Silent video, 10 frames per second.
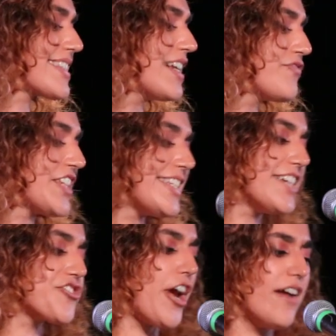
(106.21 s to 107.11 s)
And if the
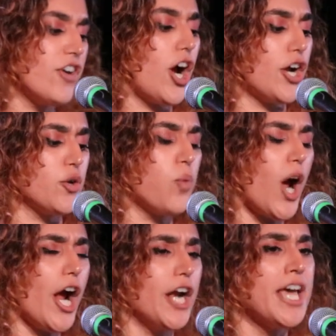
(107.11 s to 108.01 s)
teacher ever heard a
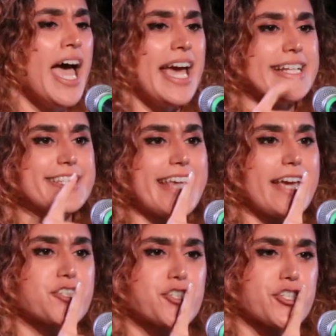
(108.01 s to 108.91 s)
word, he'd
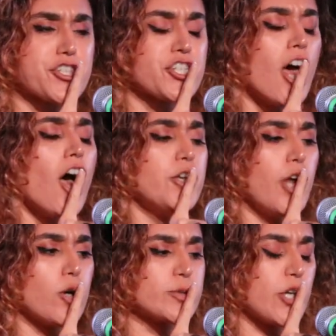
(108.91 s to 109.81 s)
say, "Shh,
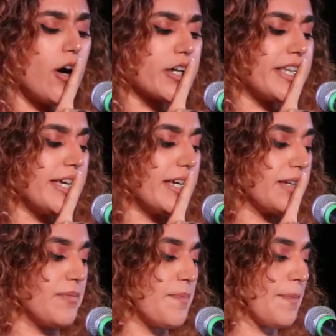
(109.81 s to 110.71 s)
no talking."